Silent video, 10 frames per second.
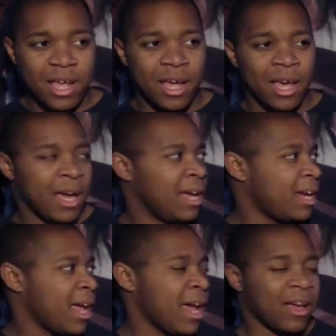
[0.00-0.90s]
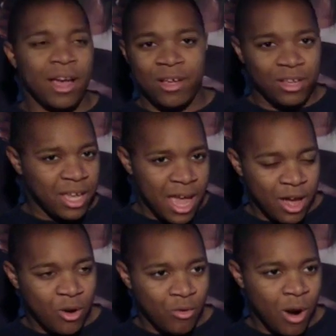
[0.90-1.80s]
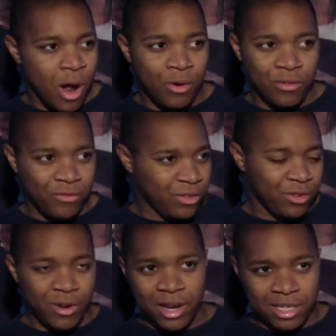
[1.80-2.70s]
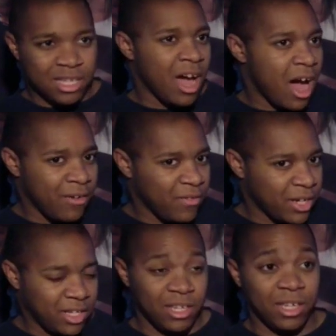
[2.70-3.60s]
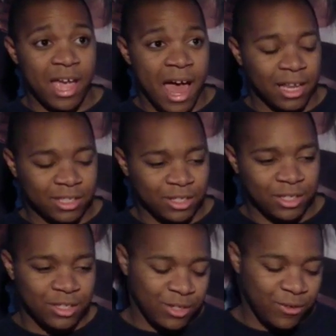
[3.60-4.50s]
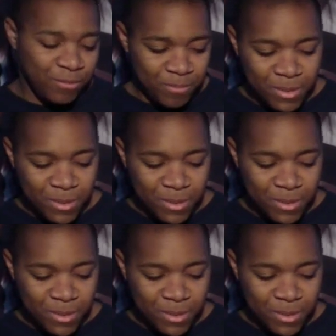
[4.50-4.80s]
And heck, you can't go wrong with the greatest convict in the galaxy. So